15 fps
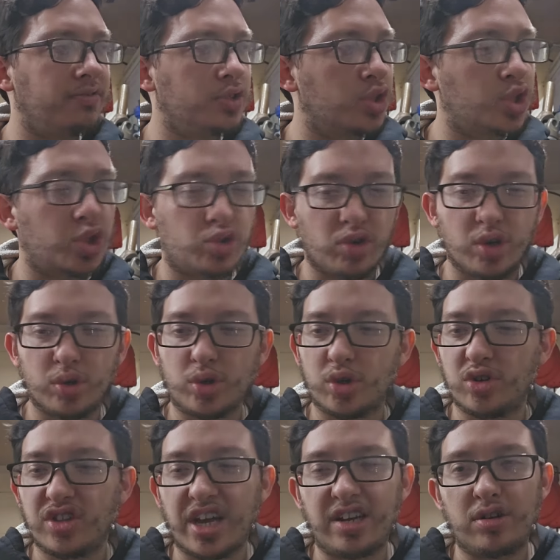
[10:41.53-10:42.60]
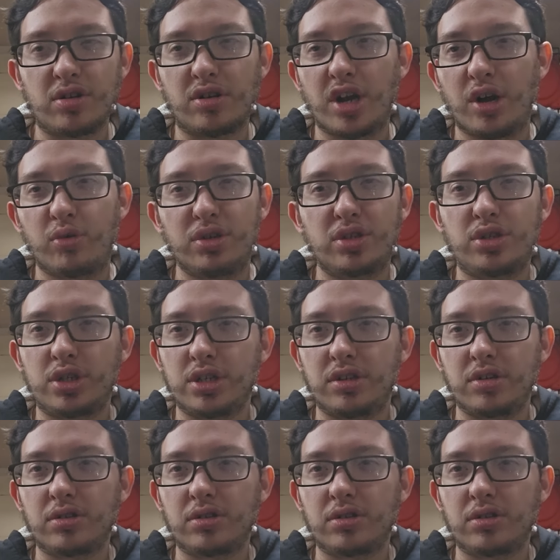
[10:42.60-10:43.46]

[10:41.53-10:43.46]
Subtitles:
stroker that you're going to the